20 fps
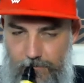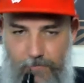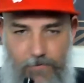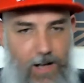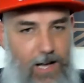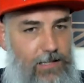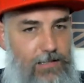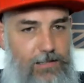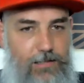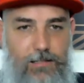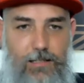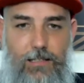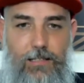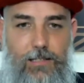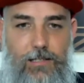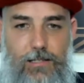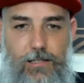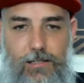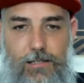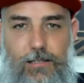Fuck, it's
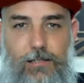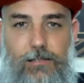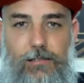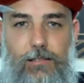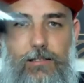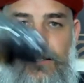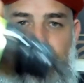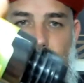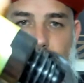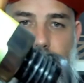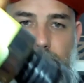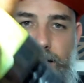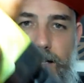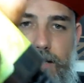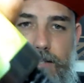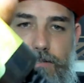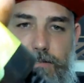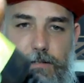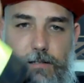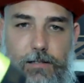delicious. All right,
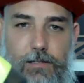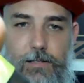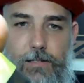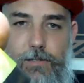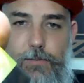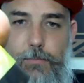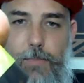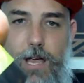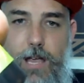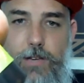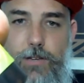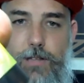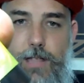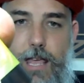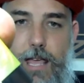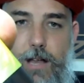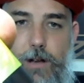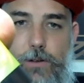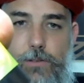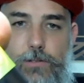let's smash
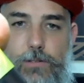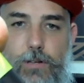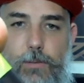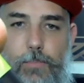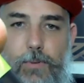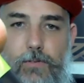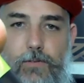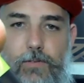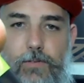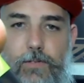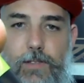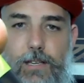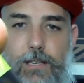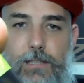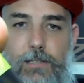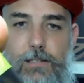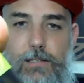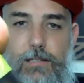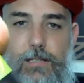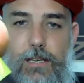that on top of
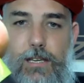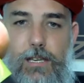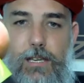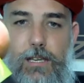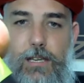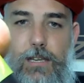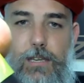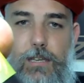this here.